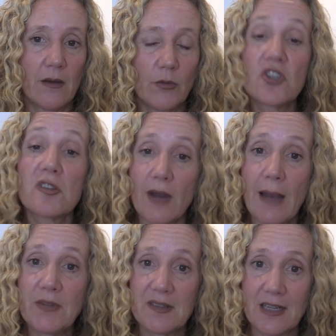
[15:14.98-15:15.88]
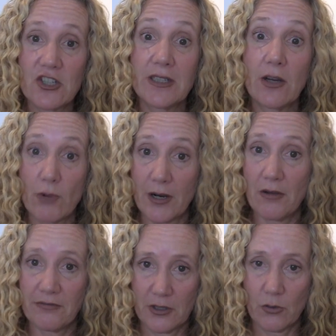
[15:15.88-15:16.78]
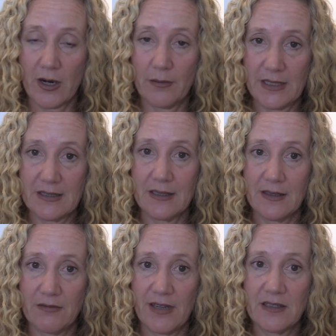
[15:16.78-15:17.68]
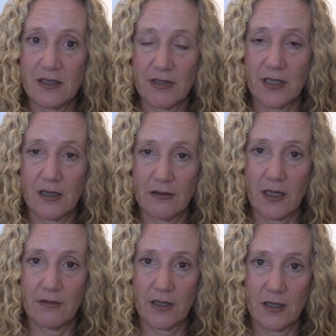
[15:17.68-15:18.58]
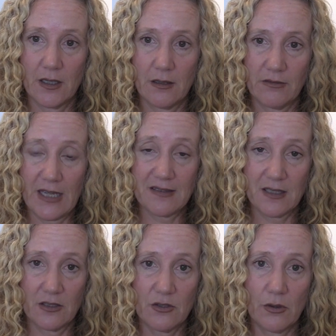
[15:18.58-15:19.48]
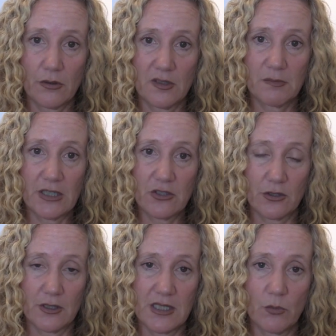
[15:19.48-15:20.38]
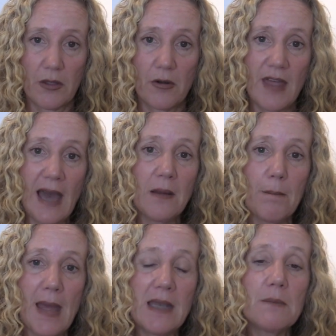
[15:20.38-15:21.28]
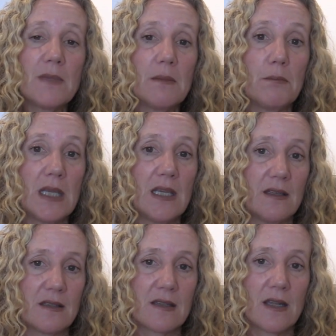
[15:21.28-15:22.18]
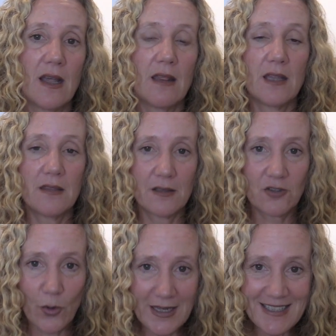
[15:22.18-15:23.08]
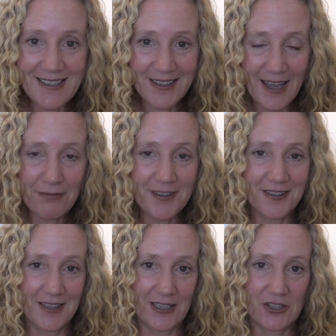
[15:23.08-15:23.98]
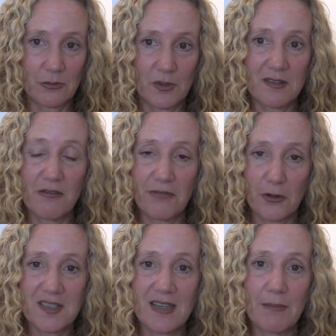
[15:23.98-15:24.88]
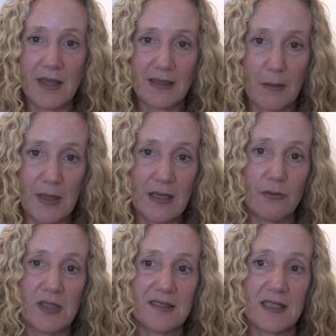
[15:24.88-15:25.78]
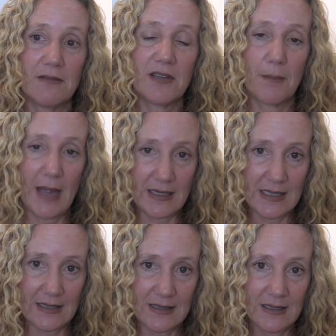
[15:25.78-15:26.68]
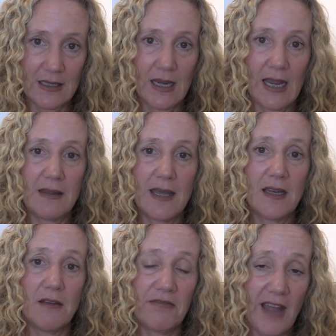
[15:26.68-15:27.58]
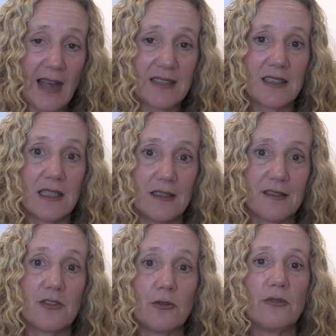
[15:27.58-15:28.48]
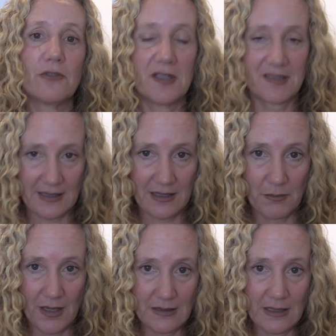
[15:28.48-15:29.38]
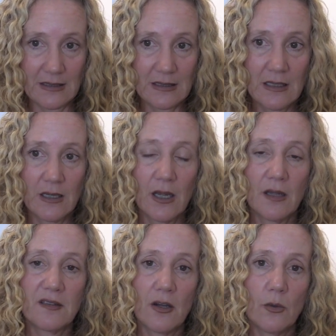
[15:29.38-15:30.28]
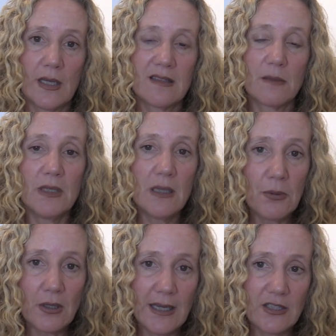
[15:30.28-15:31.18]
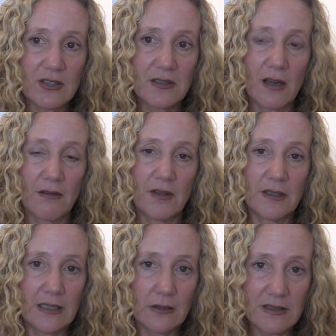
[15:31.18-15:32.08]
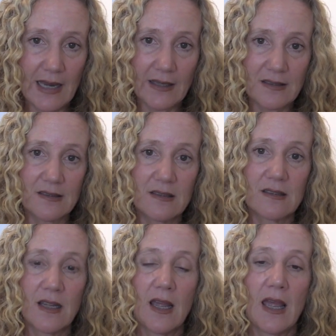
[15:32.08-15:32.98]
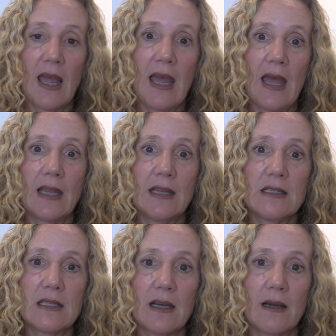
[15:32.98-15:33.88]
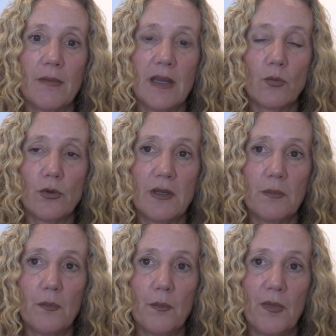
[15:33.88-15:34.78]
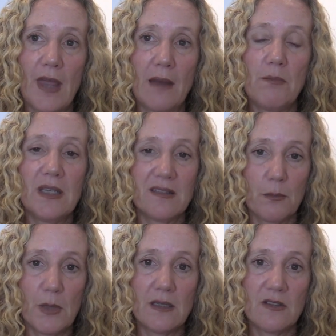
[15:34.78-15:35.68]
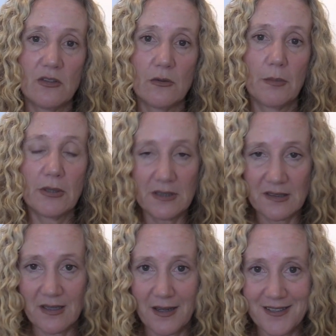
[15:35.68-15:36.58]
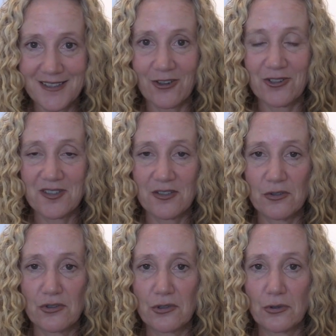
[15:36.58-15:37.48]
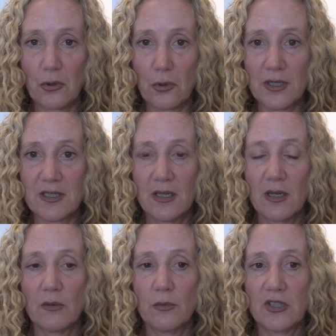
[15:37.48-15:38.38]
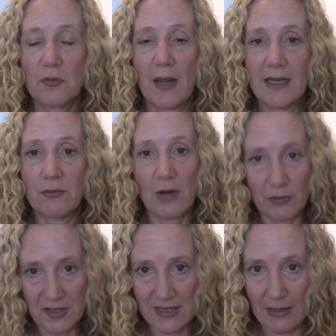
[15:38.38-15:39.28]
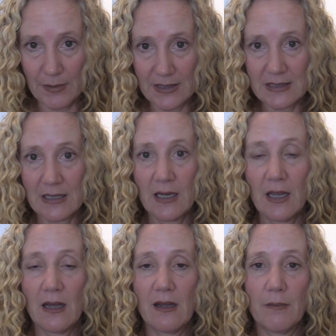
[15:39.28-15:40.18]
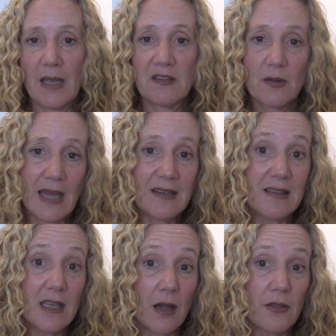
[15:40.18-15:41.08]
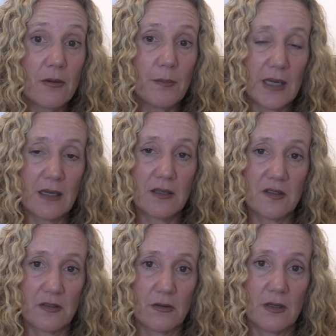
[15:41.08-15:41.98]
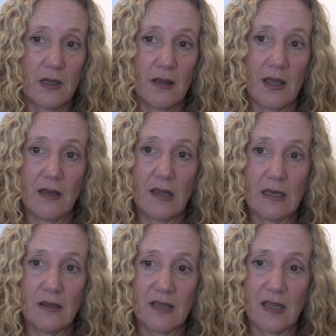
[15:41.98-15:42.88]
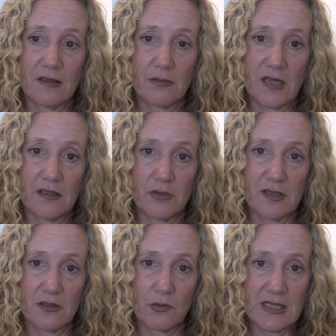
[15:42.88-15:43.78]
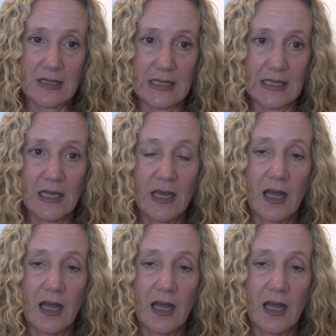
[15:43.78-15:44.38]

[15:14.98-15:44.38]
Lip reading: which scrapped essentially a runoff requirement in the event of a less than a two-thirds majority, whether that amendment means that the 2011 election was the first time that Kabila received a mandate and that in fact he is due for a second mandate. So it's a manipulation of the legal texts, and it would then be submitted to a politicized constitutional court, which might rubber stamp it. And so that is the other big concern that has arisen recently.